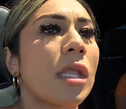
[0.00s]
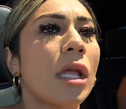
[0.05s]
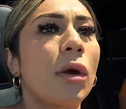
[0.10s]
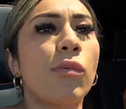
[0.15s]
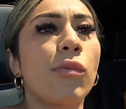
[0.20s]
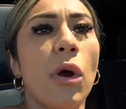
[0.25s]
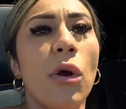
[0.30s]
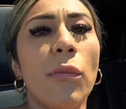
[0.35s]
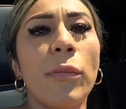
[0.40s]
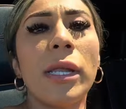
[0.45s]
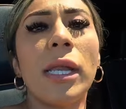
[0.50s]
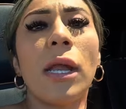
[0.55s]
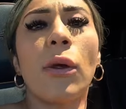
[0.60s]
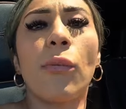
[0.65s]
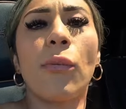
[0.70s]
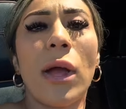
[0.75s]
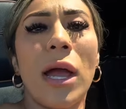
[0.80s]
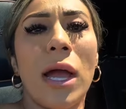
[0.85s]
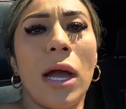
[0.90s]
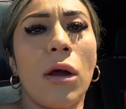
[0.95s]
roaming
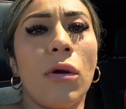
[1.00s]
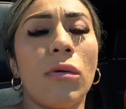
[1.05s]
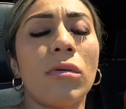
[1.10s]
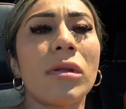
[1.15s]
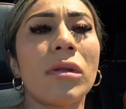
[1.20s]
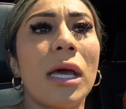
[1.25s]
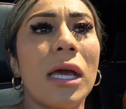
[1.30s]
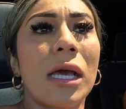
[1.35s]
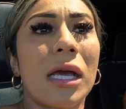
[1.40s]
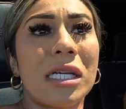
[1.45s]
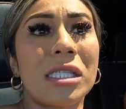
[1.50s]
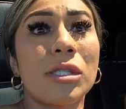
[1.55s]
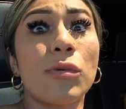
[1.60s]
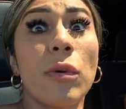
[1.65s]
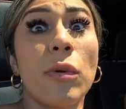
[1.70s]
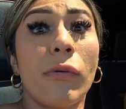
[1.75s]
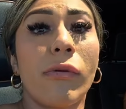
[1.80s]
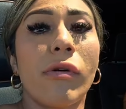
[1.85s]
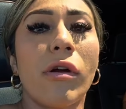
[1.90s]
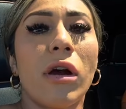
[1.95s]
around, like, because
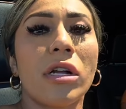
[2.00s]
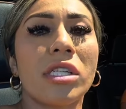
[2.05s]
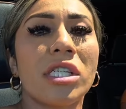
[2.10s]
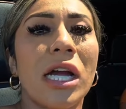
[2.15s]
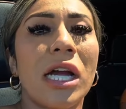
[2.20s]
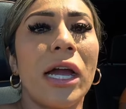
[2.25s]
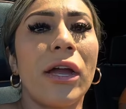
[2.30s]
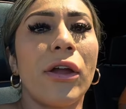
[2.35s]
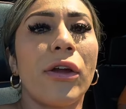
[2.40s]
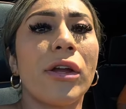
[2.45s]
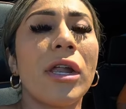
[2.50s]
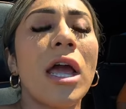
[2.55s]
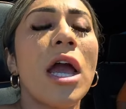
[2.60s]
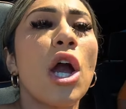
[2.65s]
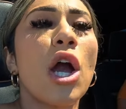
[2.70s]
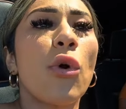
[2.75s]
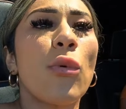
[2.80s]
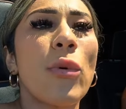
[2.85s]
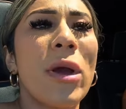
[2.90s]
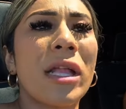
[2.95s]
we were all tired,
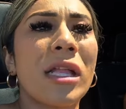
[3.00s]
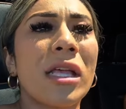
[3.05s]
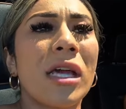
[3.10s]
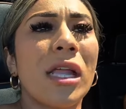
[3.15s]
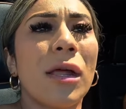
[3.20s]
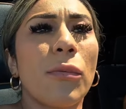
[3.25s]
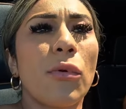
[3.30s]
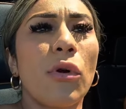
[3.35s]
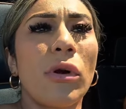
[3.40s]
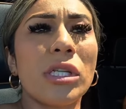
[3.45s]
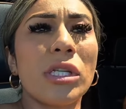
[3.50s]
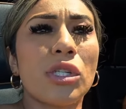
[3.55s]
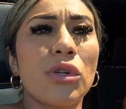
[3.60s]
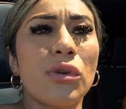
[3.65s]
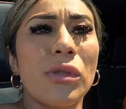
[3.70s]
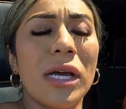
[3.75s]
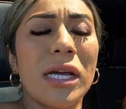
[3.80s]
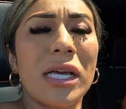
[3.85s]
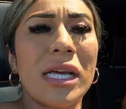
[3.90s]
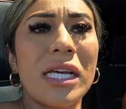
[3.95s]
we ended up going to
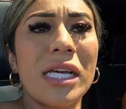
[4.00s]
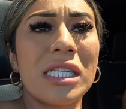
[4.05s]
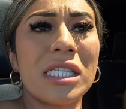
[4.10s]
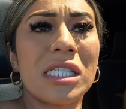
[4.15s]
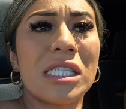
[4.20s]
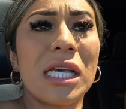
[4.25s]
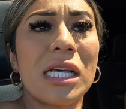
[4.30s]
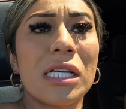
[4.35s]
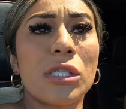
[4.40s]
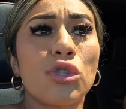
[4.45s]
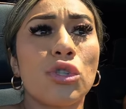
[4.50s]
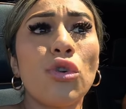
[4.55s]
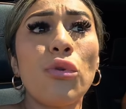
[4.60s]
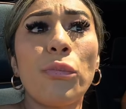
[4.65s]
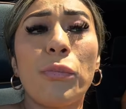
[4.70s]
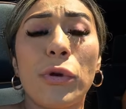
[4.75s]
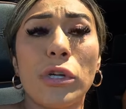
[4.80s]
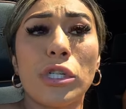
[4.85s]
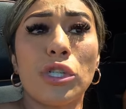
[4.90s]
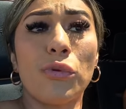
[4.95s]
the 15
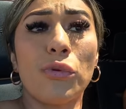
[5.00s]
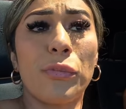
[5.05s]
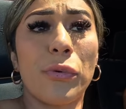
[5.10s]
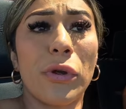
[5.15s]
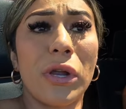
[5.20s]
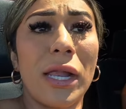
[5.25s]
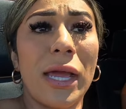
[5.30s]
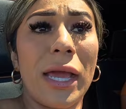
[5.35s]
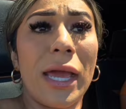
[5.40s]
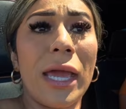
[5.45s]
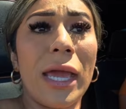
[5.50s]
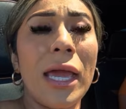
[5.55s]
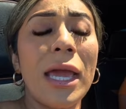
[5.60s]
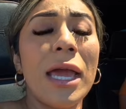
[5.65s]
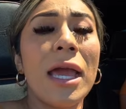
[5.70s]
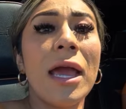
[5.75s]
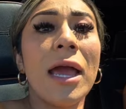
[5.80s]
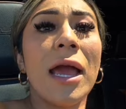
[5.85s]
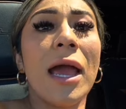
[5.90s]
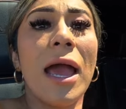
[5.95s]
super duper late.
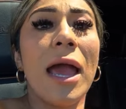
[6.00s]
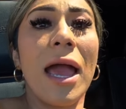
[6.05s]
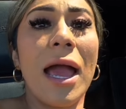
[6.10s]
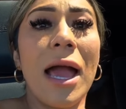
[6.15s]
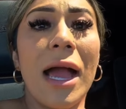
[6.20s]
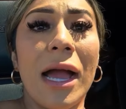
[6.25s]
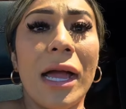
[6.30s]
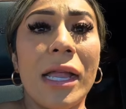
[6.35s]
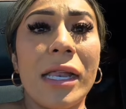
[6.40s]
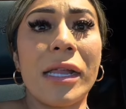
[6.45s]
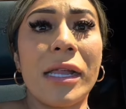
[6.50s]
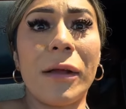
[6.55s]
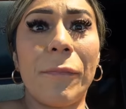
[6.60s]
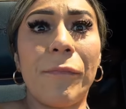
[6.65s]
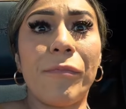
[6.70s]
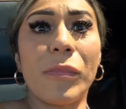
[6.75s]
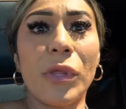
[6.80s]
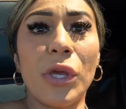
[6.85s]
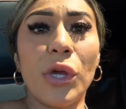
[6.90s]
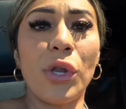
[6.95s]
And,
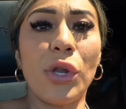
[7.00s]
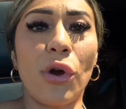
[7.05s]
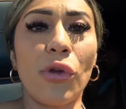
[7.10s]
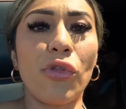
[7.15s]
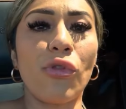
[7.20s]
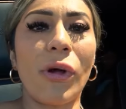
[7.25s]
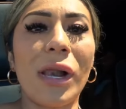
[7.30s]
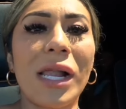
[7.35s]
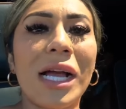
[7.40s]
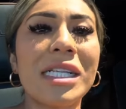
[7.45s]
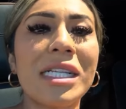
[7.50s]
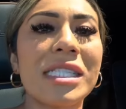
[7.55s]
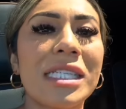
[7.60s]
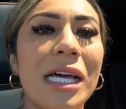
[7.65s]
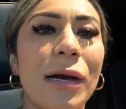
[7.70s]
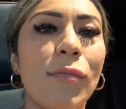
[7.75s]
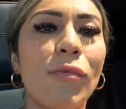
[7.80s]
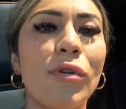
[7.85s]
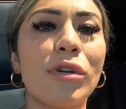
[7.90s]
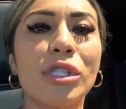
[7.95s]
you know, no
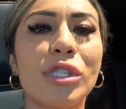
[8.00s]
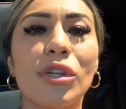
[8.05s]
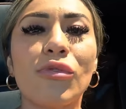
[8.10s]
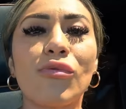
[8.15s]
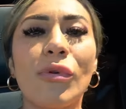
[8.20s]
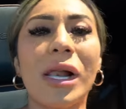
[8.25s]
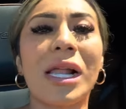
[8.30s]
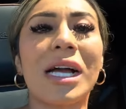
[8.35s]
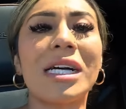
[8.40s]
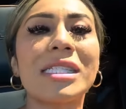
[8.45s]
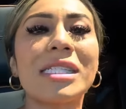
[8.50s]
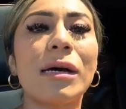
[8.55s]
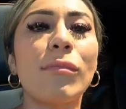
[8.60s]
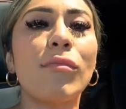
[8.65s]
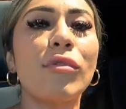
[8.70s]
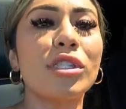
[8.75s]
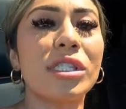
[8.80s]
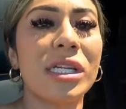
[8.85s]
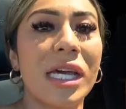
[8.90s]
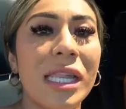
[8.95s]
alcanzamos
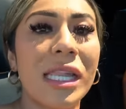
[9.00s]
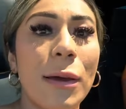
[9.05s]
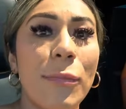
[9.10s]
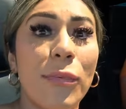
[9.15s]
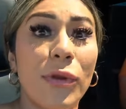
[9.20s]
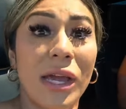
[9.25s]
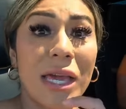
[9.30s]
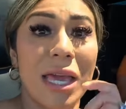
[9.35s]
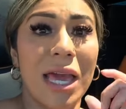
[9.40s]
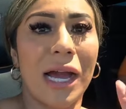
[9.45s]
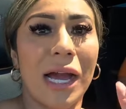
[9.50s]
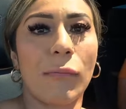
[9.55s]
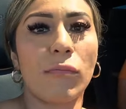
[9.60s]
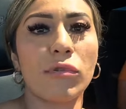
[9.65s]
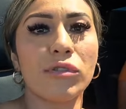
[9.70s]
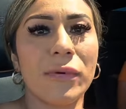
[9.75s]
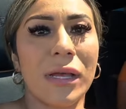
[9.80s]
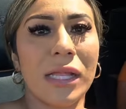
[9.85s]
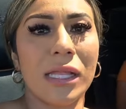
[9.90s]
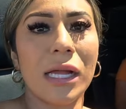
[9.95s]
cena porque
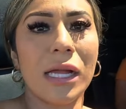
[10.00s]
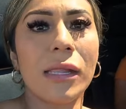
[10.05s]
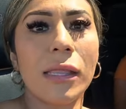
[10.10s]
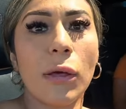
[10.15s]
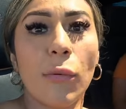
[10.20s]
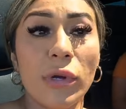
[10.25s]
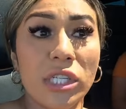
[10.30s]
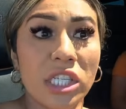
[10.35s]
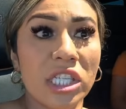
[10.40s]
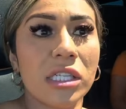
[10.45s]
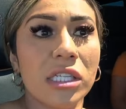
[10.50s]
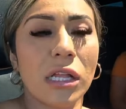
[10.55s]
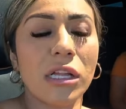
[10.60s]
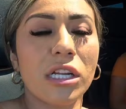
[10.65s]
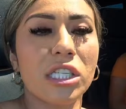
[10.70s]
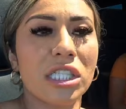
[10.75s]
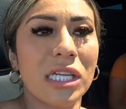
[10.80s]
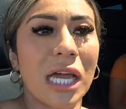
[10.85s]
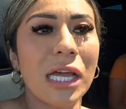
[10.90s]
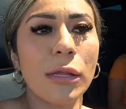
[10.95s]
llegamos bien tarde, which is
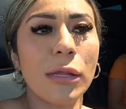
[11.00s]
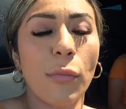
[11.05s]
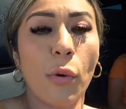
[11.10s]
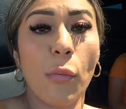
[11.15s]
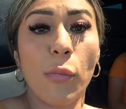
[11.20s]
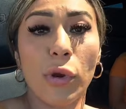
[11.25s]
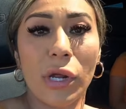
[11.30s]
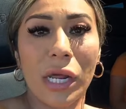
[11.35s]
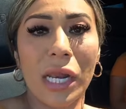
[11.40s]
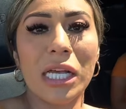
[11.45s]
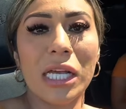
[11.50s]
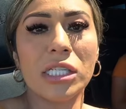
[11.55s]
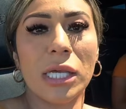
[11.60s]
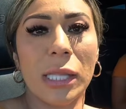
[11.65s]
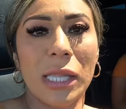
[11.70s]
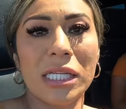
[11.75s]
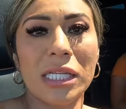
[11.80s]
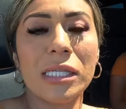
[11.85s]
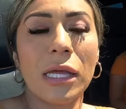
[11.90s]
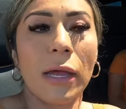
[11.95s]
understandable porque la
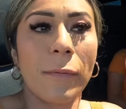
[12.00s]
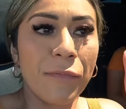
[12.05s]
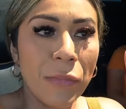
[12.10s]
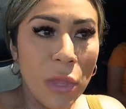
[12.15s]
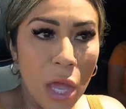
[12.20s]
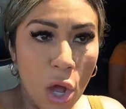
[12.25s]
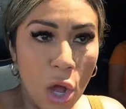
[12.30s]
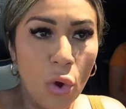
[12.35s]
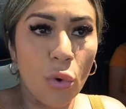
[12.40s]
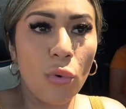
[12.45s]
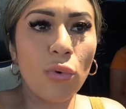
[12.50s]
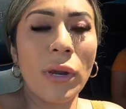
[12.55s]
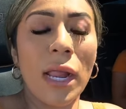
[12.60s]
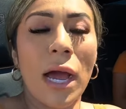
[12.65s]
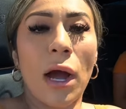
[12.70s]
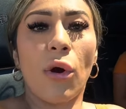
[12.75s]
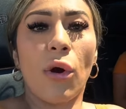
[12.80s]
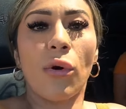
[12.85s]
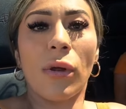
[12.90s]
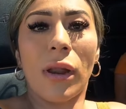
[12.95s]
cena es de
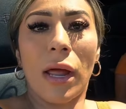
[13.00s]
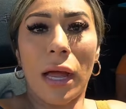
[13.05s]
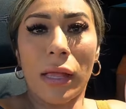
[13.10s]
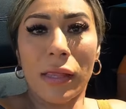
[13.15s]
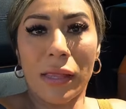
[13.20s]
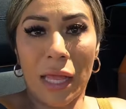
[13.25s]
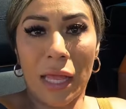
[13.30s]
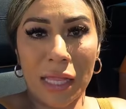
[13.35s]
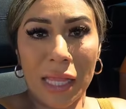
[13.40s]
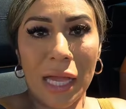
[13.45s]
una hora, de